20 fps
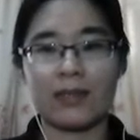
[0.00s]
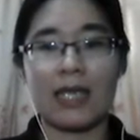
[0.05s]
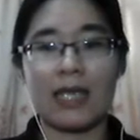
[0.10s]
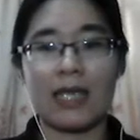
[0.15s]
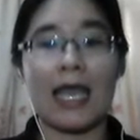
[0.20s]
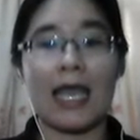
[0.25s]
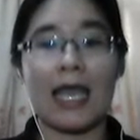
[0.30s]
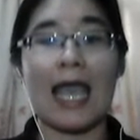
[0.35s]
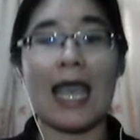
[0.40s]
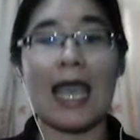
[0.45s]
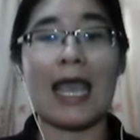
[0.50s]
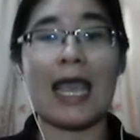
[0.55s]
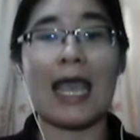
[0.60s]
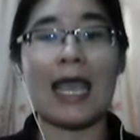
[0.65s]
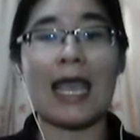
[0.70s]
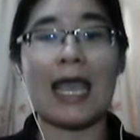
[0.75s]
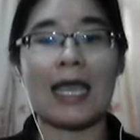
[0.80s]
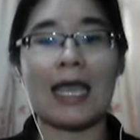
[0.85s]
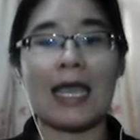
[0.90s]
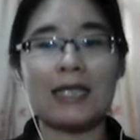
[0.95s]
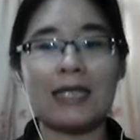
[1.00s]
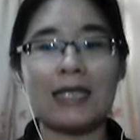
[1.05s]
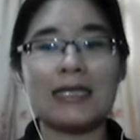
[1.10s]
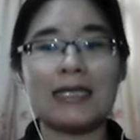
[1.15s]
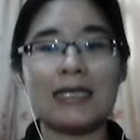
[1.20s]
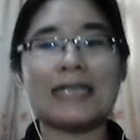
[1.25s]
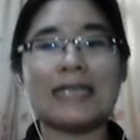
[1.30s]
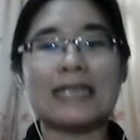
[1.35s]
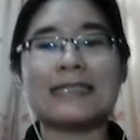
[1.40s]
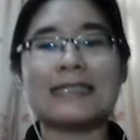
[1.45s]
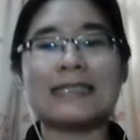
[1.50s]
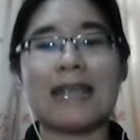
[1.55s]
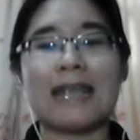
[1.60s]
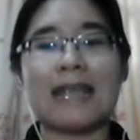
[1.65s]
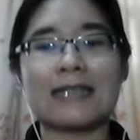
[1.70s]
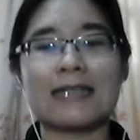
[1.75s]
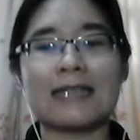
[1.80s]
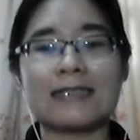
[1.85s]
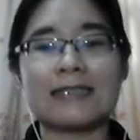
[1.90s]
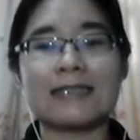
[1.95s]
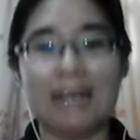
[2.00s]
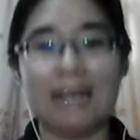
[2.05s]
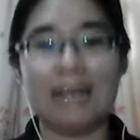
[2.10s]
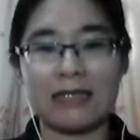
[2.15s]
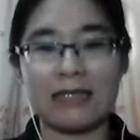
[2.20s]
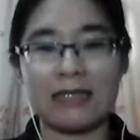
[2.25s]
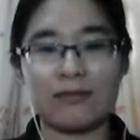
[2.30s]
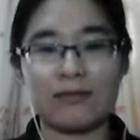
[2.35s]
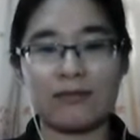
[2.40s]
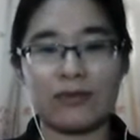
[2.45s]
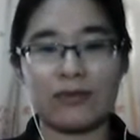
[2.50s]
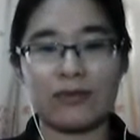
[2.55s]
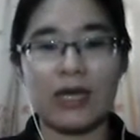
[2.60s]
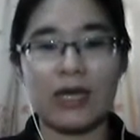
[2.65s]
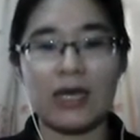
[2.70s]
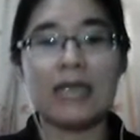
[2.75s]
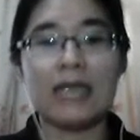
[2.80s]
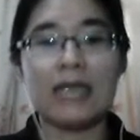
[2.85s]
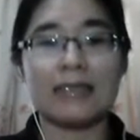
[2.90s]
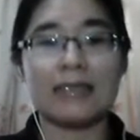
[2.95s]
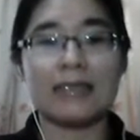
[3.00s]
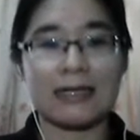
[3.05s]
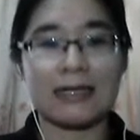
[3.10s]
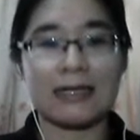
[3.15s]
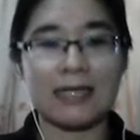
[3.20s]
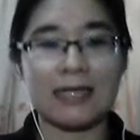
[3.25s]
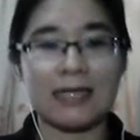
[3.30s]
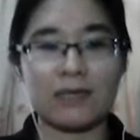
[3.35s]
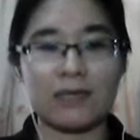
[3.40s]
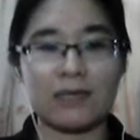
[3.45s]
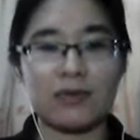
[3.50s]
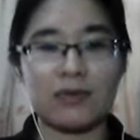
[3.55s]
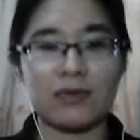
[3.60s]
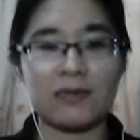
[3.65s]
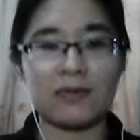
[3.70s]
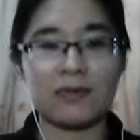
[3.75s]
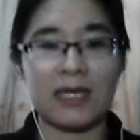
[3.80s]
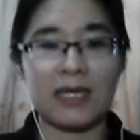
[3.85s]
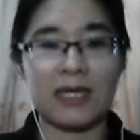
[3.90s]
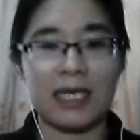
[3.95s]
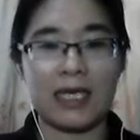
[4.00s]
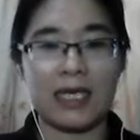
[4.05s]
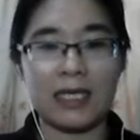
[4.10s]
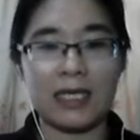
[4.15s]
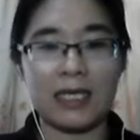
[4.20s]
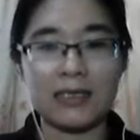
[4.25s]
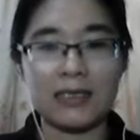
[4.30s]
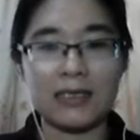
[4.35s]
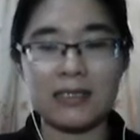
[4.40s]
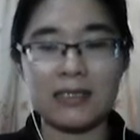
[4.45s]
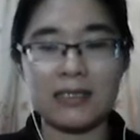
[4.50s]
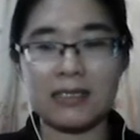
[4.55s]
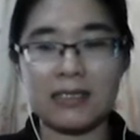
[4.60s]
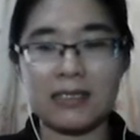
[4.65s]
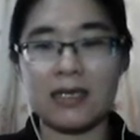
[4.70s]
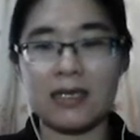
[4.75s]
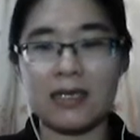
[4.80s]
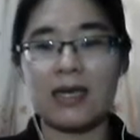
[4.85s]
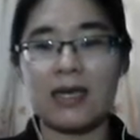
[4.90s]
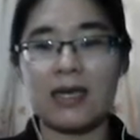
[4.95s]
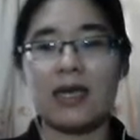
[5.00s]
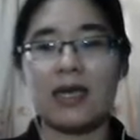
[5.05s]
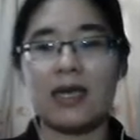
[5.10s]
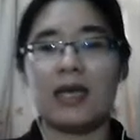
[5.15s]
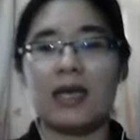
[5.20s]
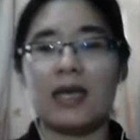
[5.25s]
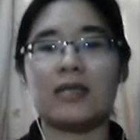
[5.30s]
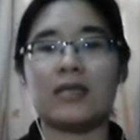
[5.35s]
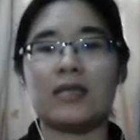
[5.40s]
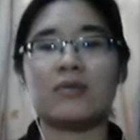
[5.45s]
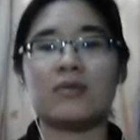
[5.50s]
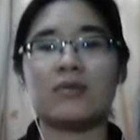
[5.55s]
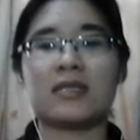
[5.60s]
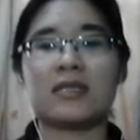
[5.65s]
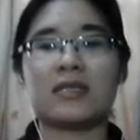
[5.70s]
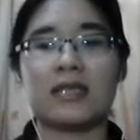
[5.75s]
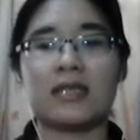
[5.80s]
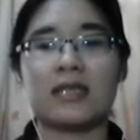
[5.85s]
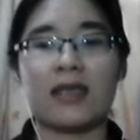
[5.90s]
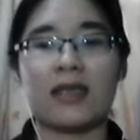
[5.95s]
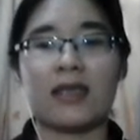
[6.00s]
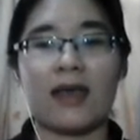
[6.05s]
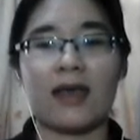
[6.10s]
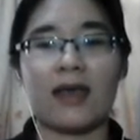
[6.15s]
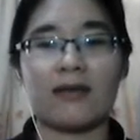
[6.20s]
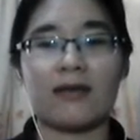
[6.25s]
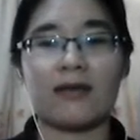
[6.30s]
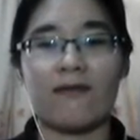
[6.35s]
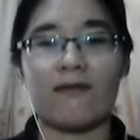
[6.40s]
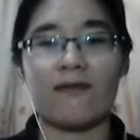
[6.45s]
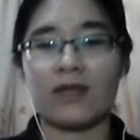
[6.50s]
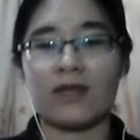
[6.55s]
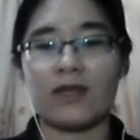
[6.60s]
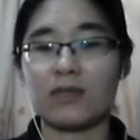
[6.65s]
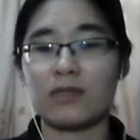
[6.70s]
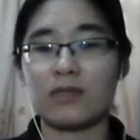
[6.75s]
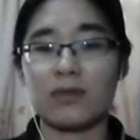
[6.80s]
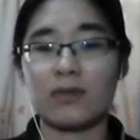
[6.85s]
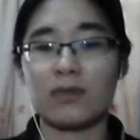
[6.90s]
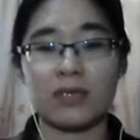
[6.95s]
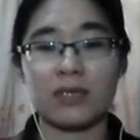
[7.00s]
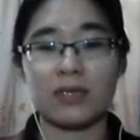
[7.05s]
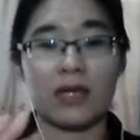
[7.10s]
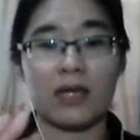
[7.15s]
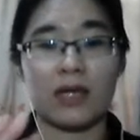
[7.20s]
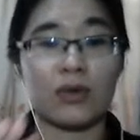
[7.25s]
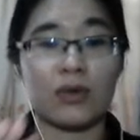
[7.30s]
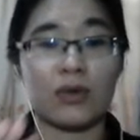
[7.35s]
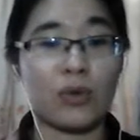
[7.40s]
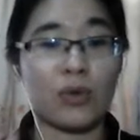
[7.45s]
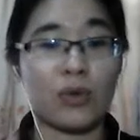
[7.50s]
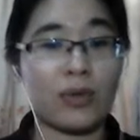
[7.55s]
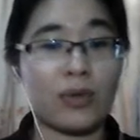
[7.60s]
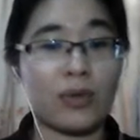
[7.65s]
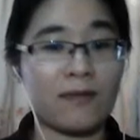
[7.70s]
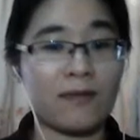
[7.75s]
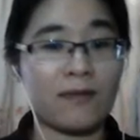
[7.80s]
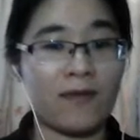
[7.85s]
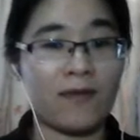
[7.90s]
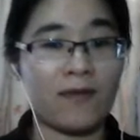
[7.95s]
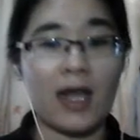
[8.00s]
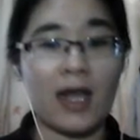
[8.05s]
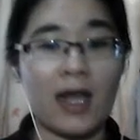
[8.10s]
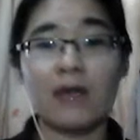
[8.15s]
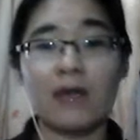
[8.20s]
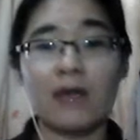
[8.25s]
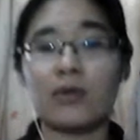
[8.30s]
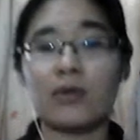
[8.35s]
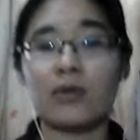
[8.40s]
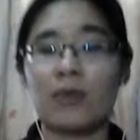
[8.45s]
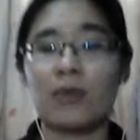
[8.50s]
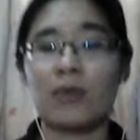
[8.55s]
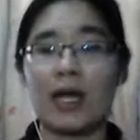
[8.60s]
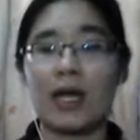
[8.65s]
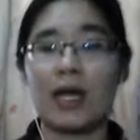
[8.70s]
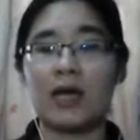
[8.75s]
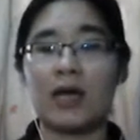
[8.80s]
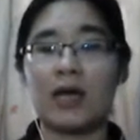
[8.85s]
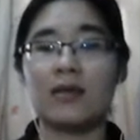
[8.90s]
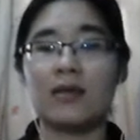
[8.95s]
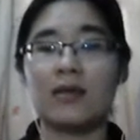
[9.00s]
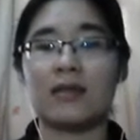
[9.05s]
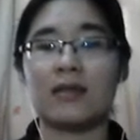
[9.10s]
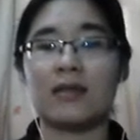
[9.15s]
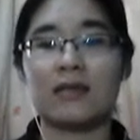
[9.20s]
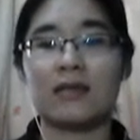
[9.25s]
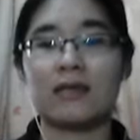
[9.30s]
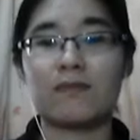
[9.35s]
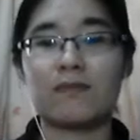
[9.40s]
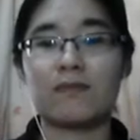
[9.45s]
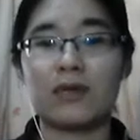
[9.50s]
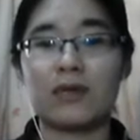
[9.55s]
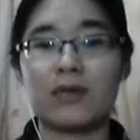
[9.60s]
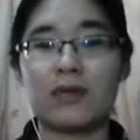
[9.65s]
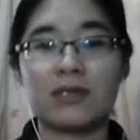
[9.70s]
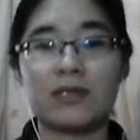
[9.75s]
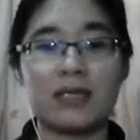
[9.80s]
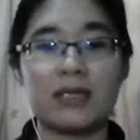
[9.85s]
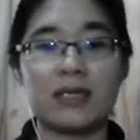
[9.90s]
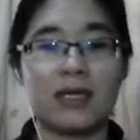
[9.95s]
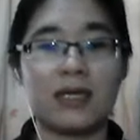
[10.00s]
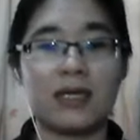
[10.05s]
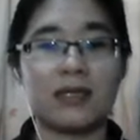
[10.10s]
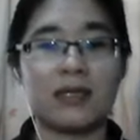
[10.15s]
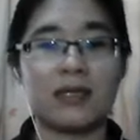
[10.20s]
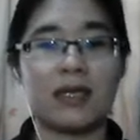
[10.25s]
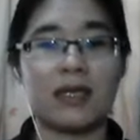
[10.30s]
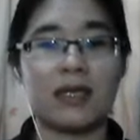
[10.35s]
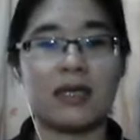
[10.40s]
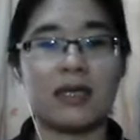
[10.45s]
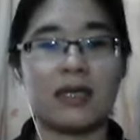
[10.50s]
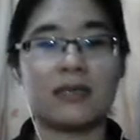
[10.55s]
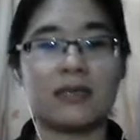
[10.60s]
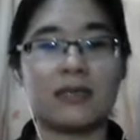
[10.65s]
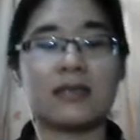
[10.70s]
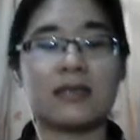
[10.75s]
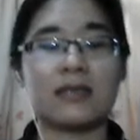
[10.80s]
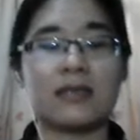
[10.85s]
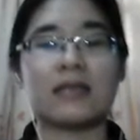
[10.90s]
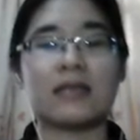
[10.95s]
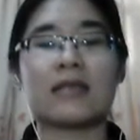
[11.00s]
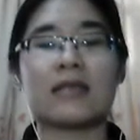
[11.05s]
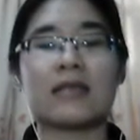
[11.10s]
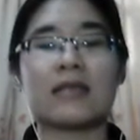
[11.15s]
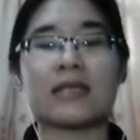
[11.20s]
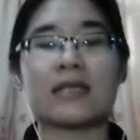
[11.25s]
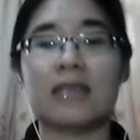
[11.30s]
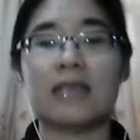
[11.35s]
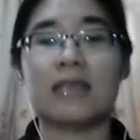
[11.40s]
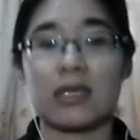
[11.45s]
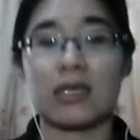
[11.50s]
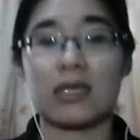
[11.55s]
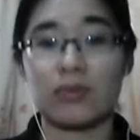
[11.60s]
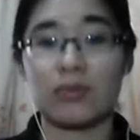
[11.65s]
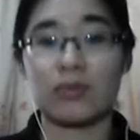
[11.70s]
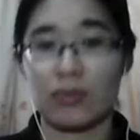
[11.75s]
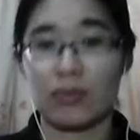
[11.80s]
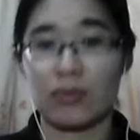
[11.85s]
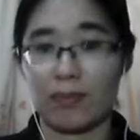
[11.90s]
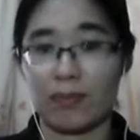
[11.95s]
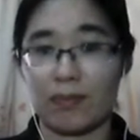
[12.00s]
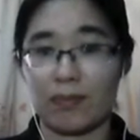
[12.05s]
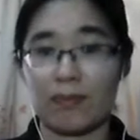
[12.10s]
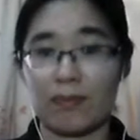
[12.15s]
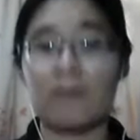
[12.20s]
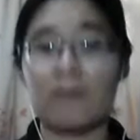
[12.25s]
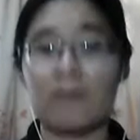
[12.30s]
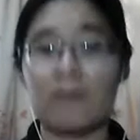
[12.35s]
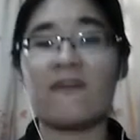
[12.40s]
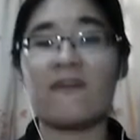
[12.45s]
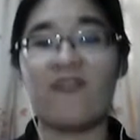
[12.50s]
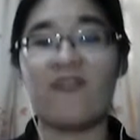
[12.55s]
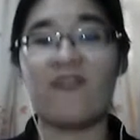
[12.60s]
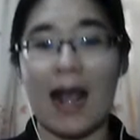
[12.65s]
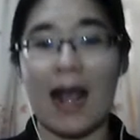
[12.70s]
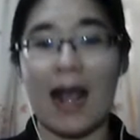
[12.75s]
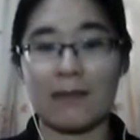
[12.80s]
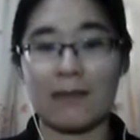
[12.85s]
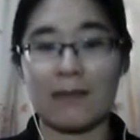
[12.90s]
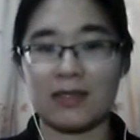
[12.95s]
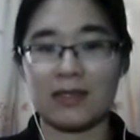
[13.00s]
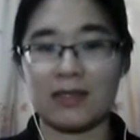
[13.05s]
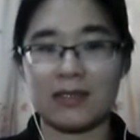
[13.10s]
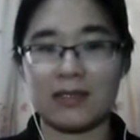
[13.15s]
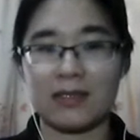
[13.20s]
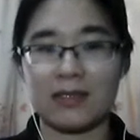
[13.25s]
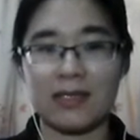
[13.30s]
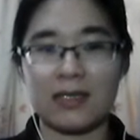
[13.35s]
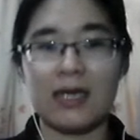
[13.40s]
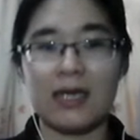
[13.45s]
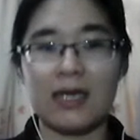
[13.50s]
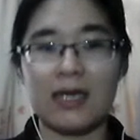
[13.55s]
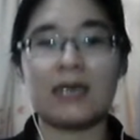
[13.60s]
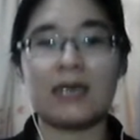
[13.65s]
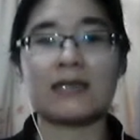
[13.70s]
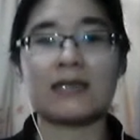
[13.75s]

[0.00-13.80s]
And successful. Successful means you see that the vegetables are growing very well. This person is a successful farmer, a